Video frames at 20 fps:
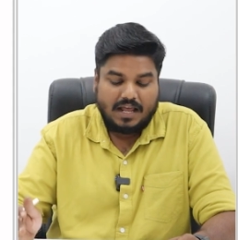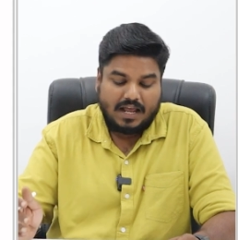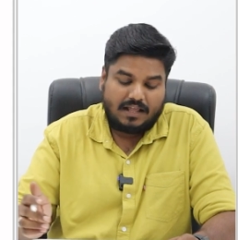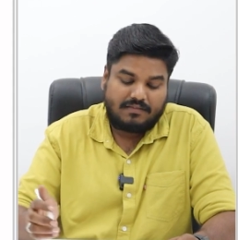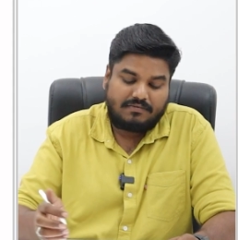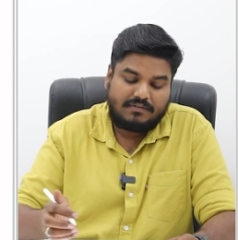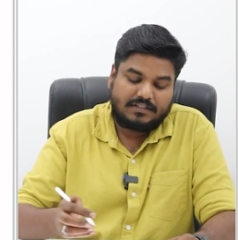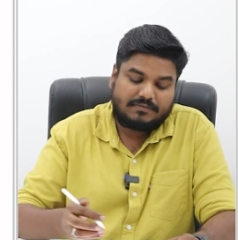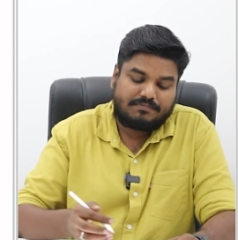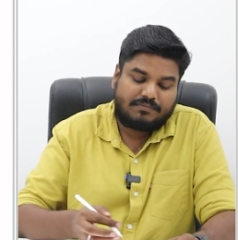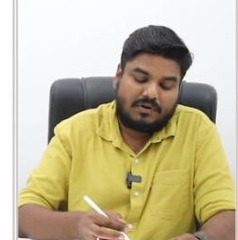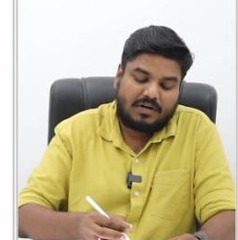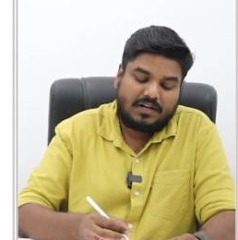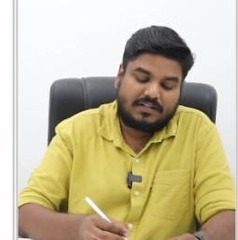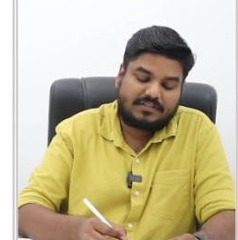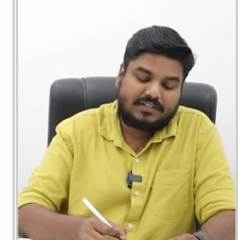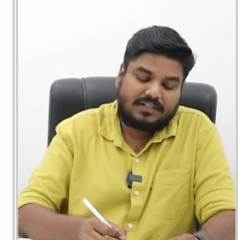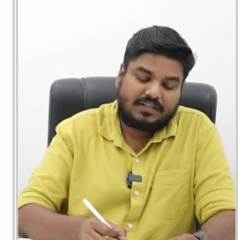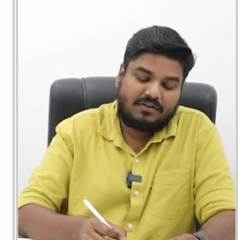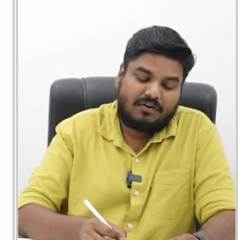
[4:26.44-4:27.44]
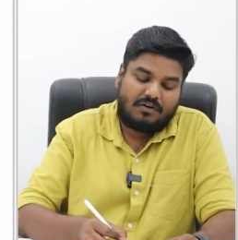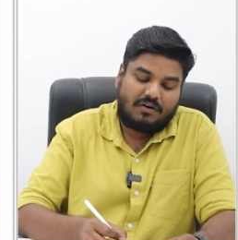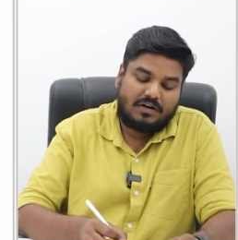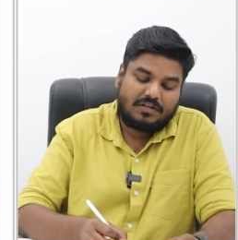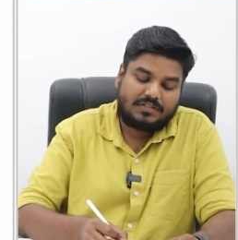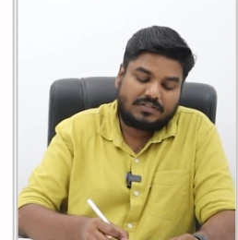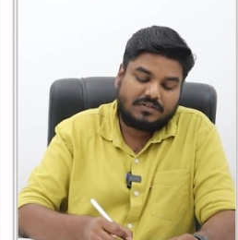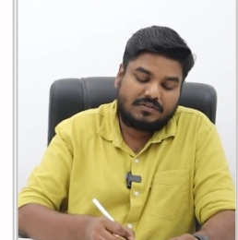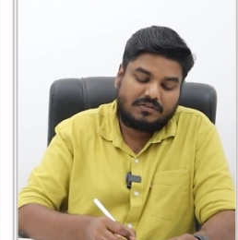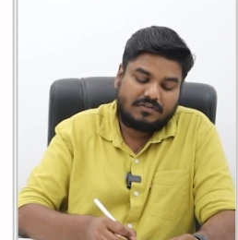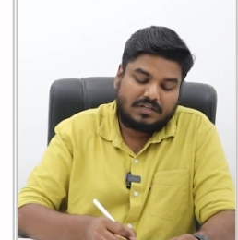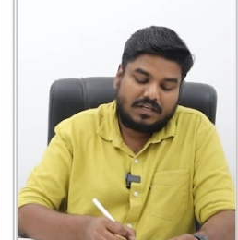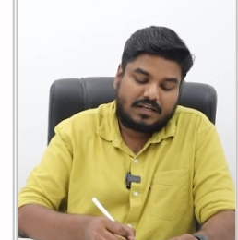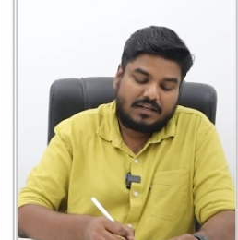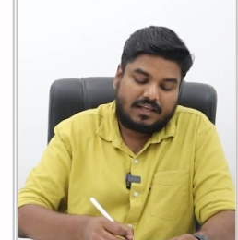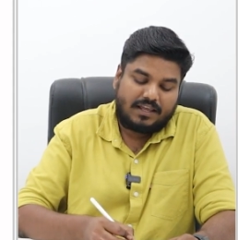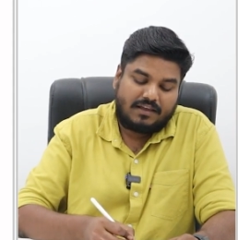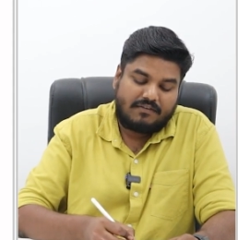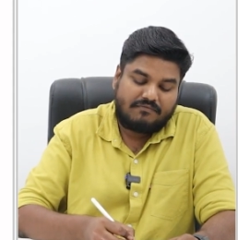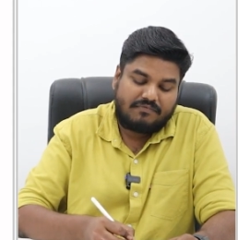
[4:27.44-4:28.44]
And this policy also
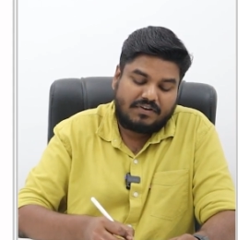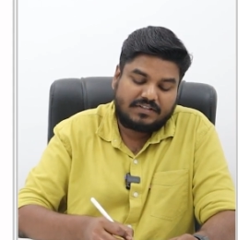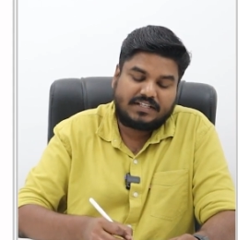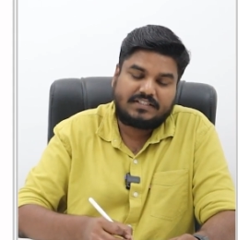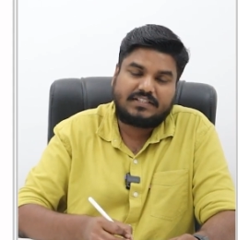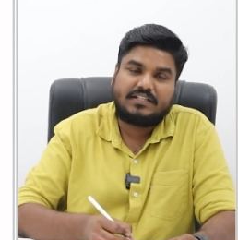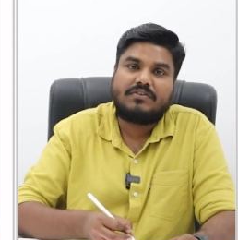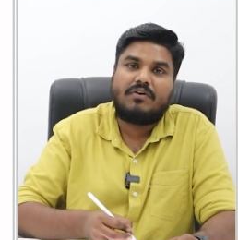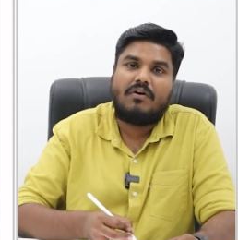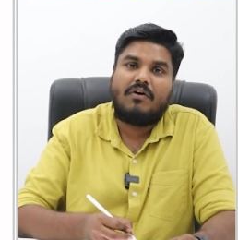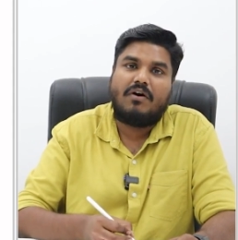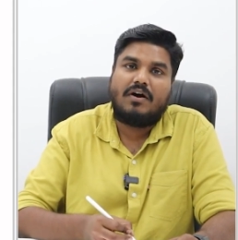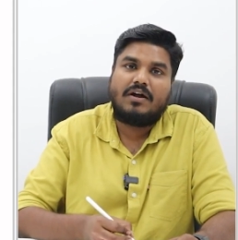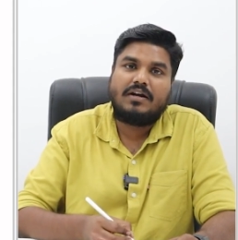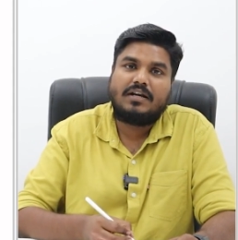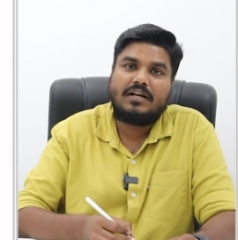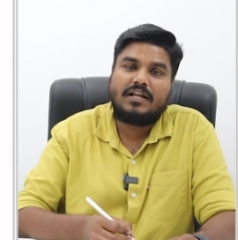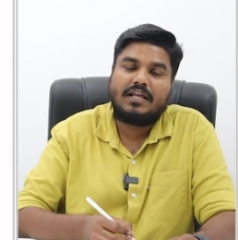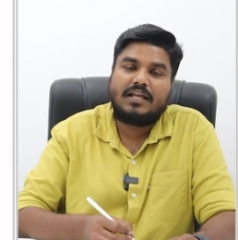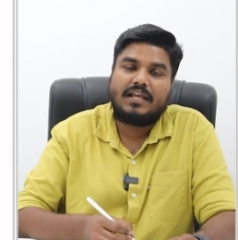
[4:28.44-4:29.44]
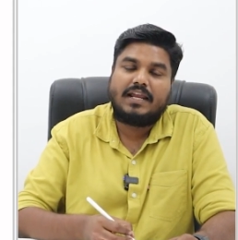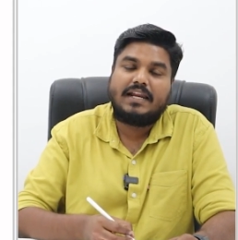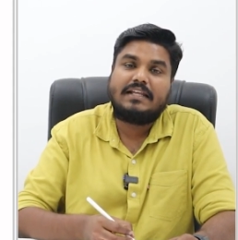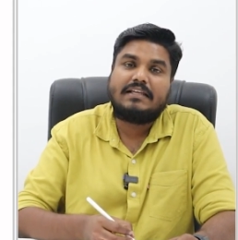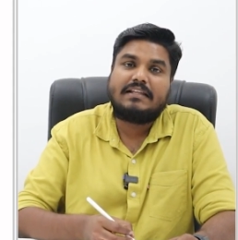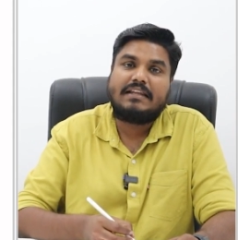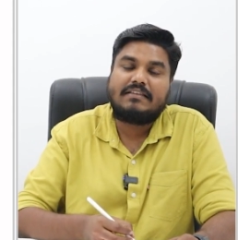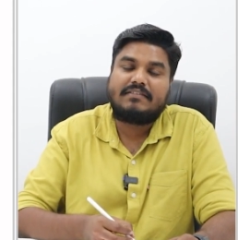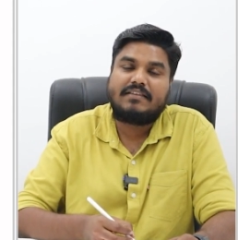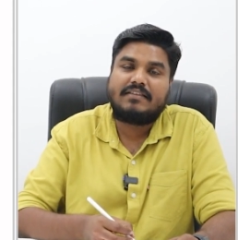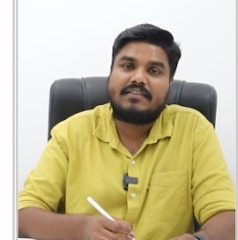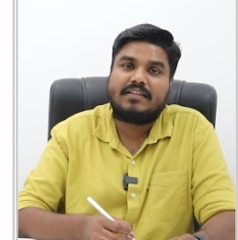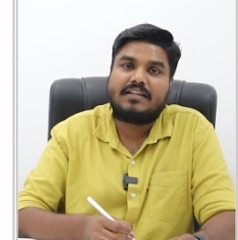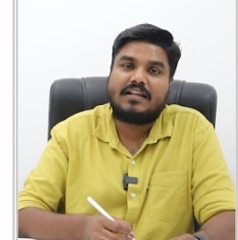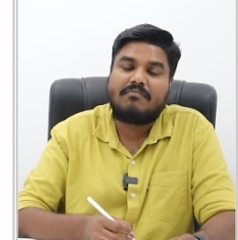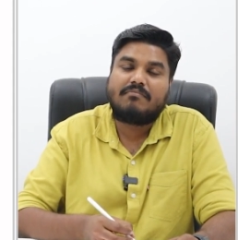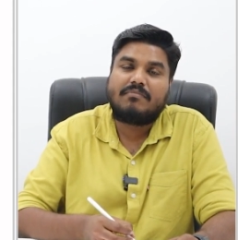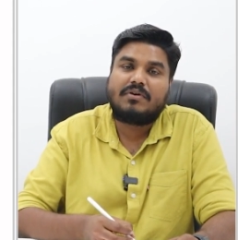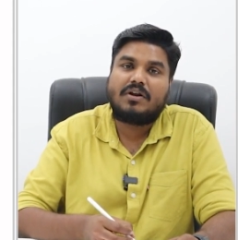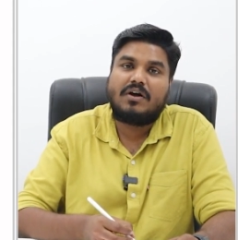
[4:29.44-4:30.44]
emphasizes on increasing the
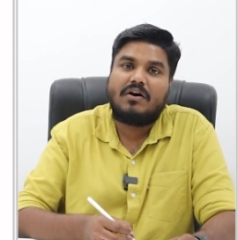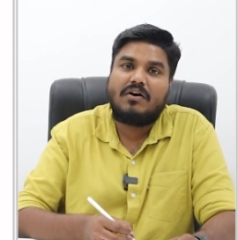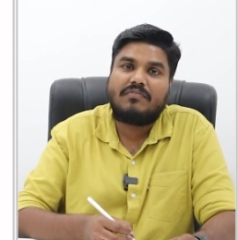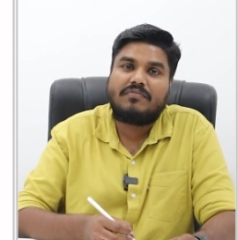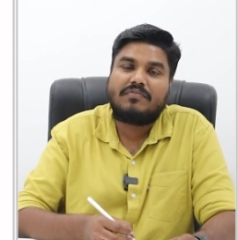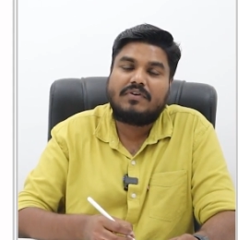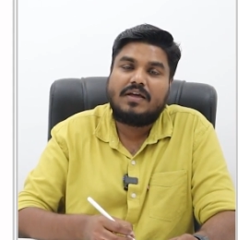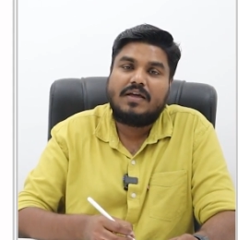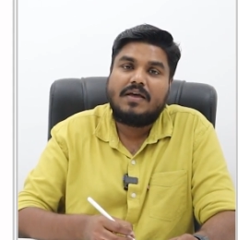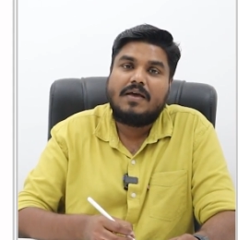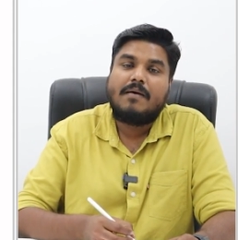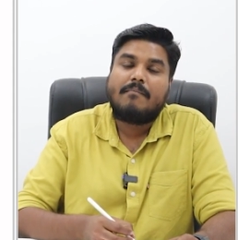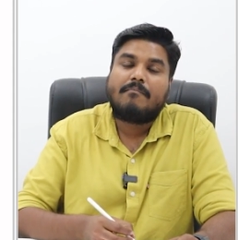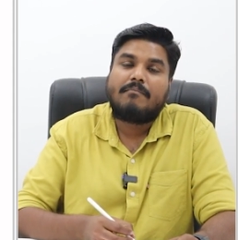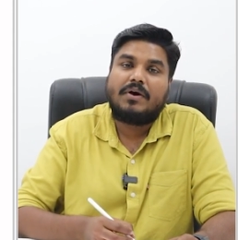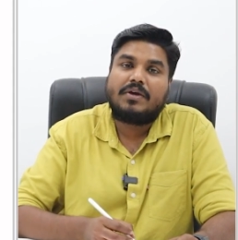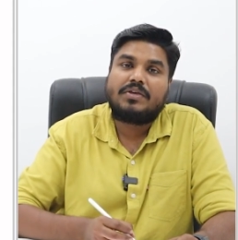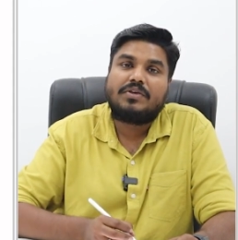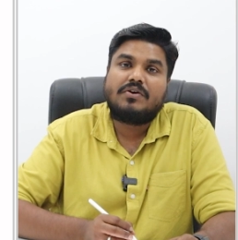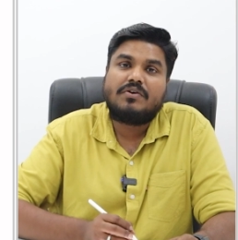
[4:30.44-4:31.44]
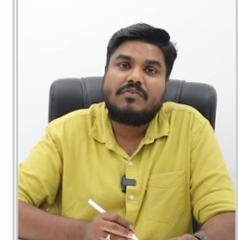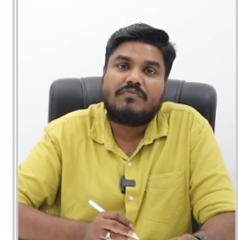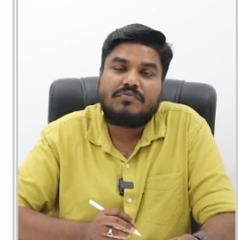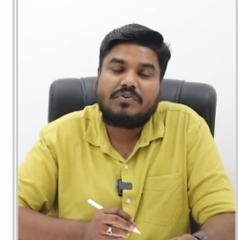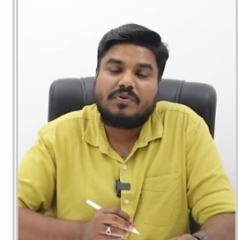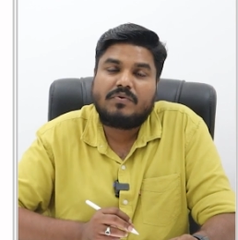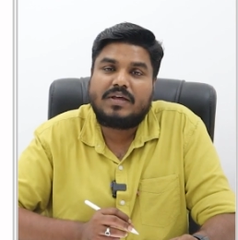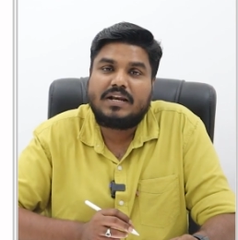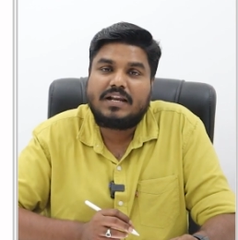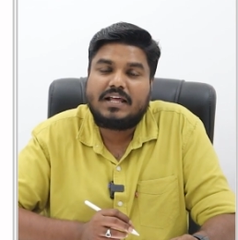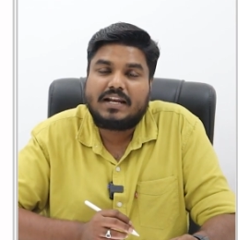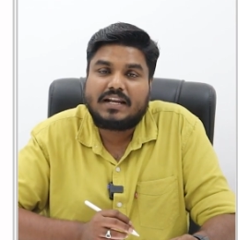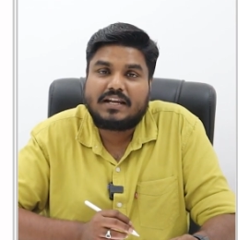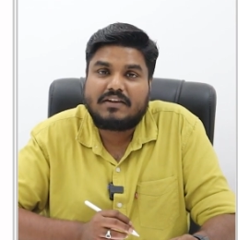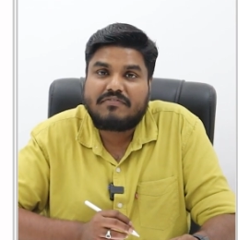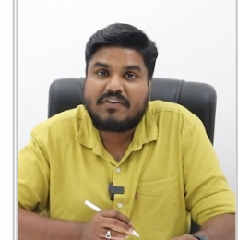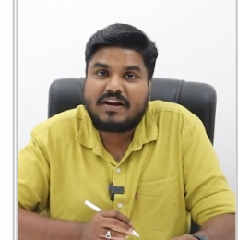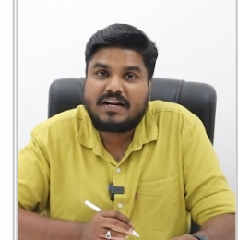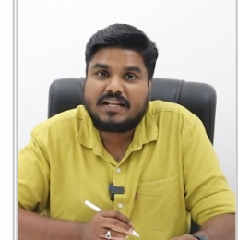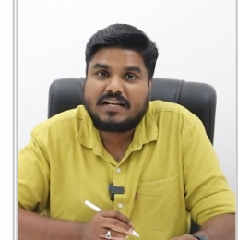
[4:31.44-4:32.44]
number of biofuel
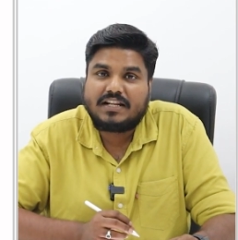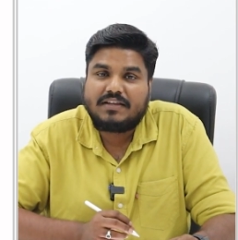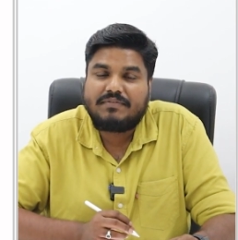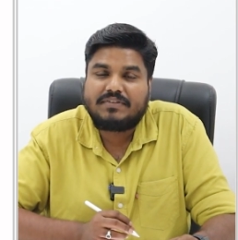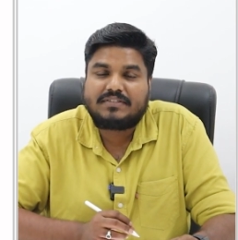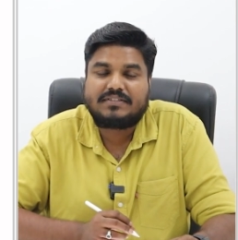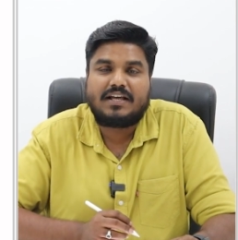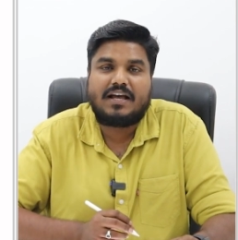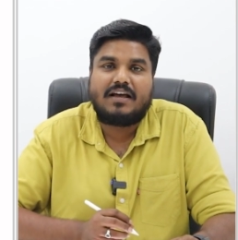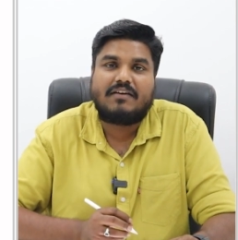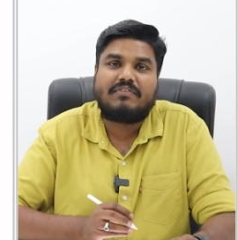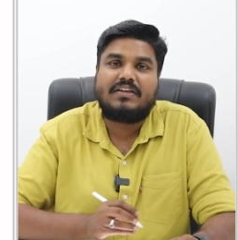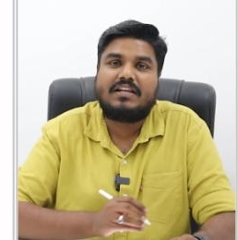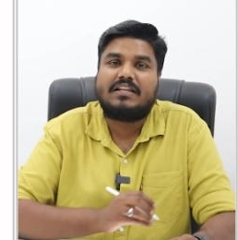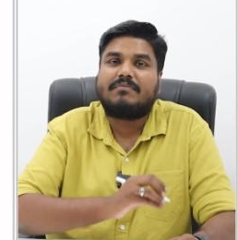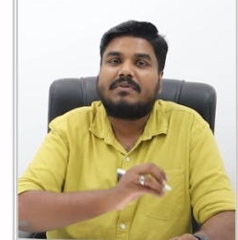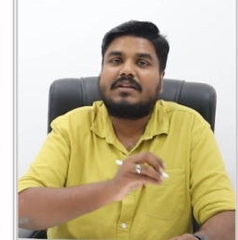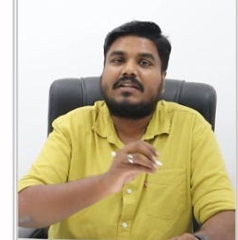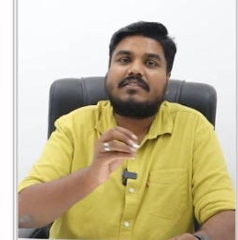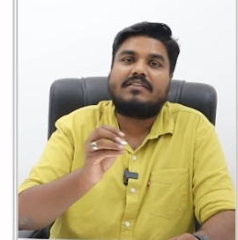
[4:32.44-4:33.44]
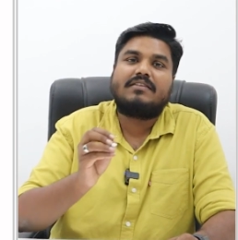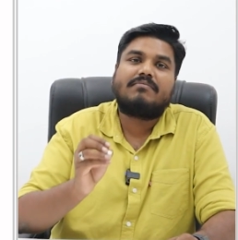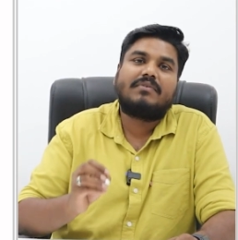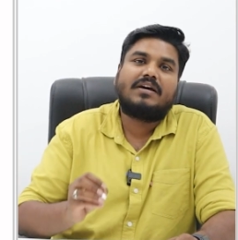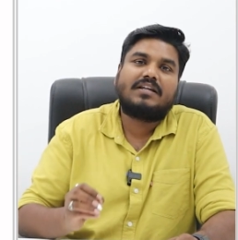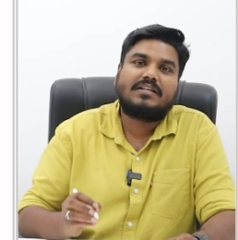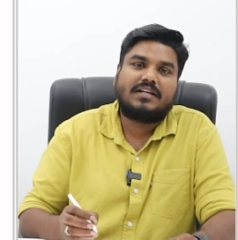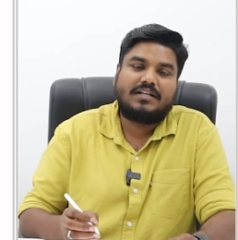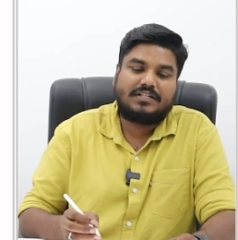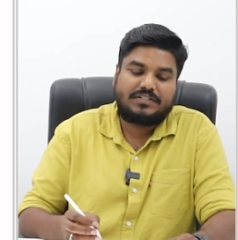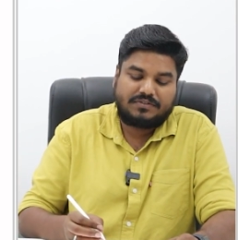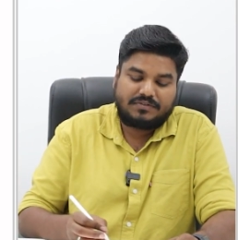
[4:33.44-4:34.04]
refineries available in the market.